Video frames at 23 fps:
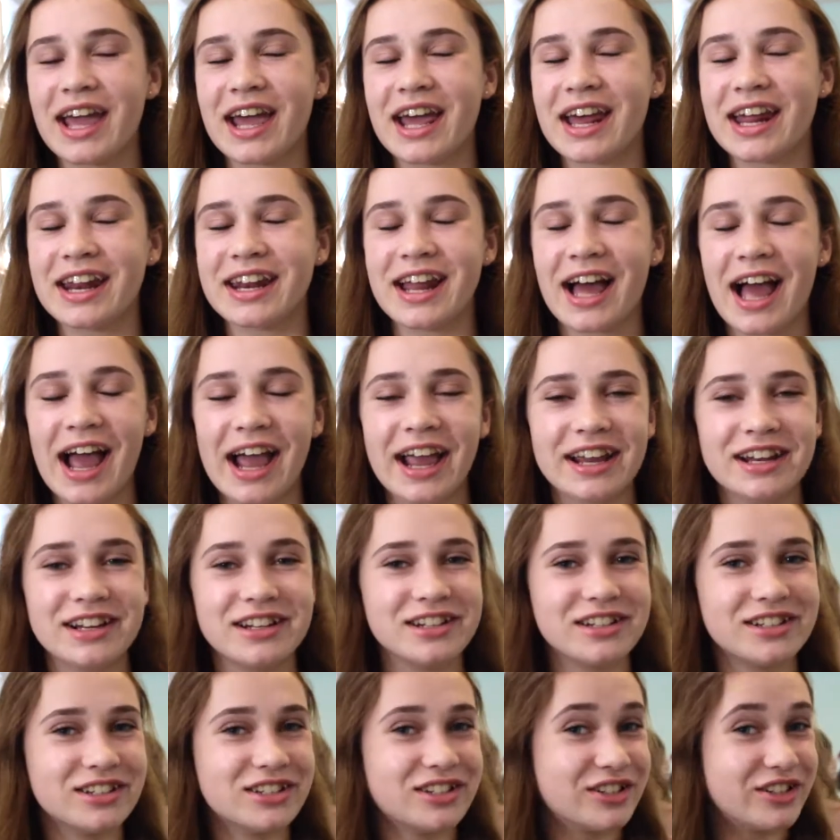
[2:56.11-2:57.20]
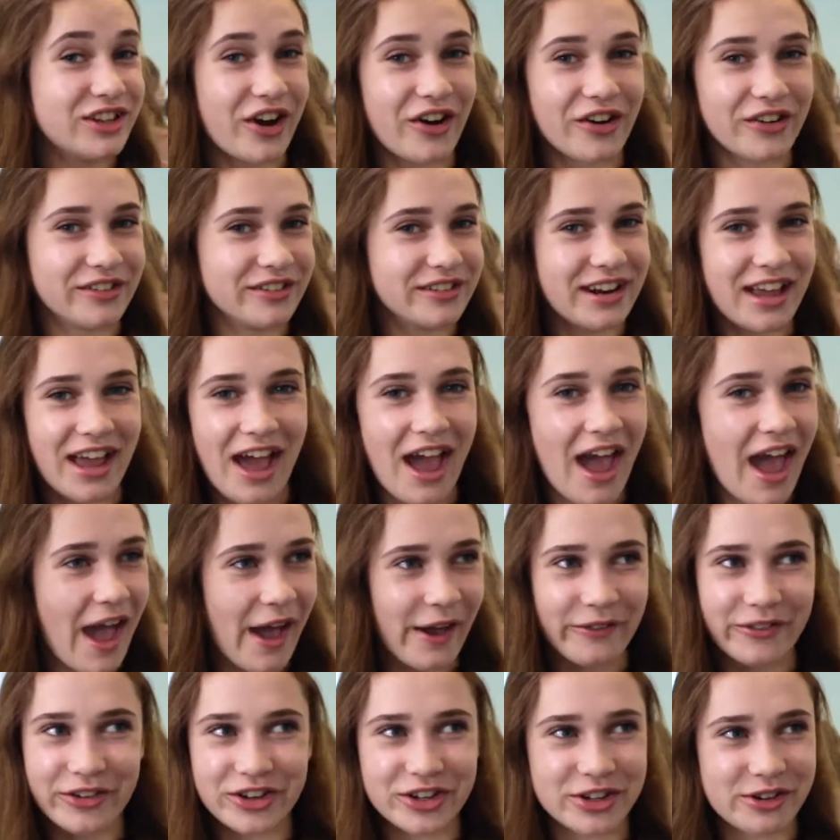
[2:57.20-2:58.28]
and I don't
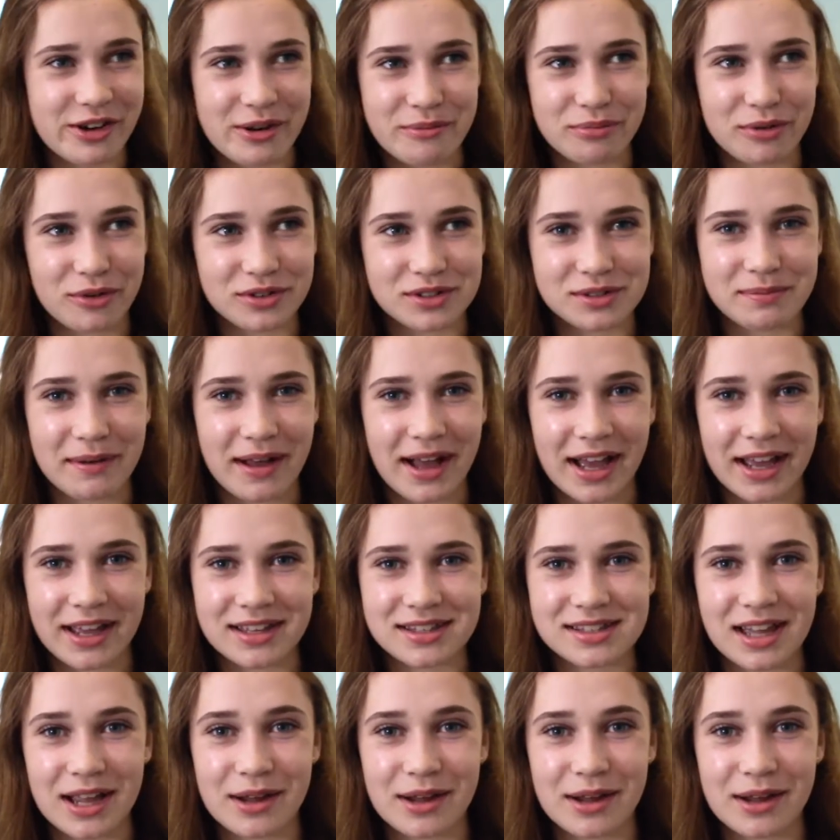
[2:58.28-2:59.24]
ever do impulse buys.